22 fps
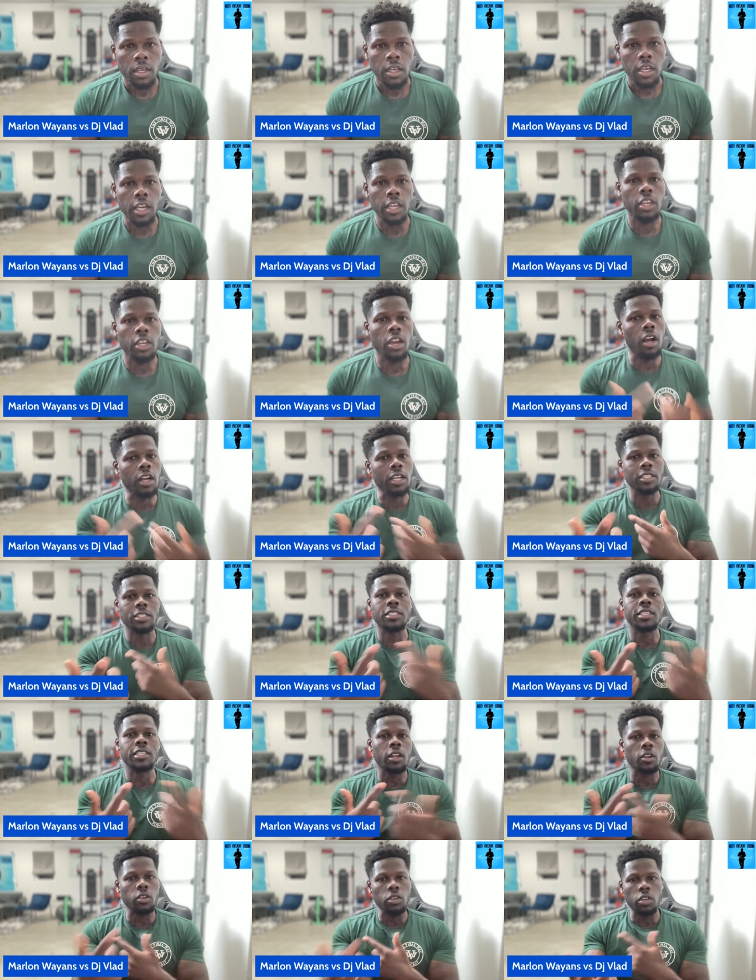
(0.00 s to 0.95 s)
And y'all can
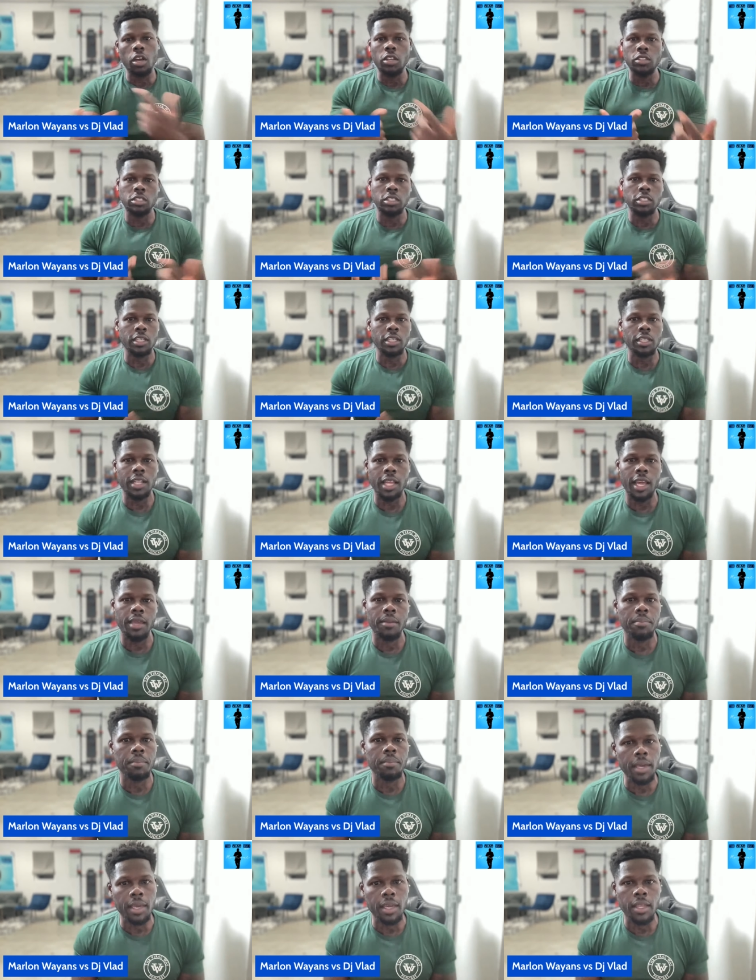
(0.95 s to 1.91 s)
settle y'all shit like
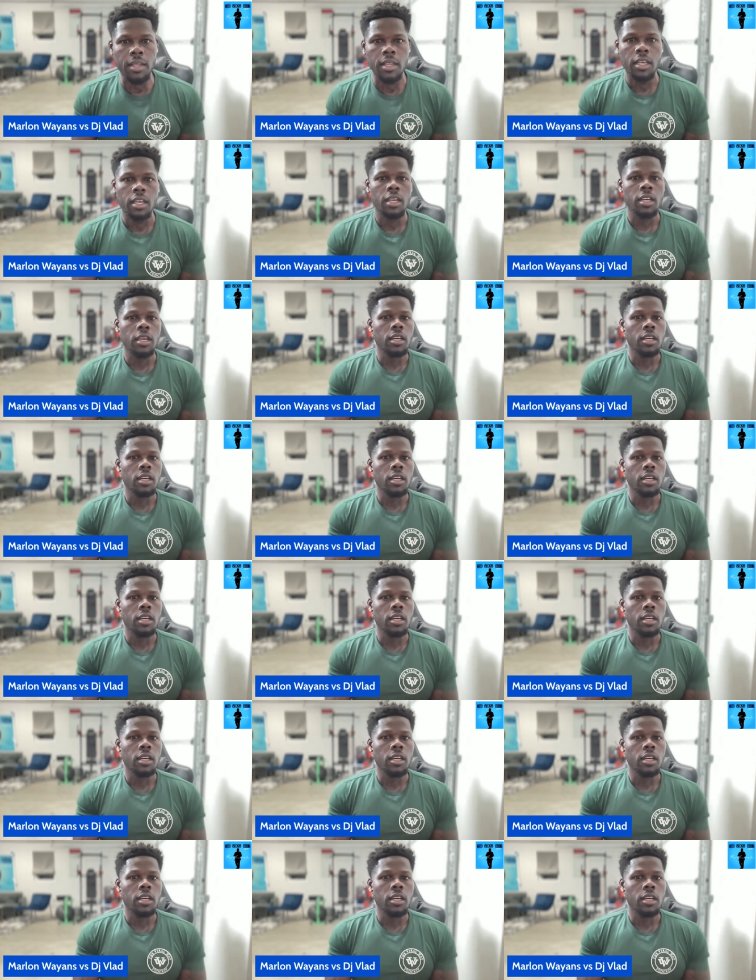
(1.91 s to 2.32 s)
men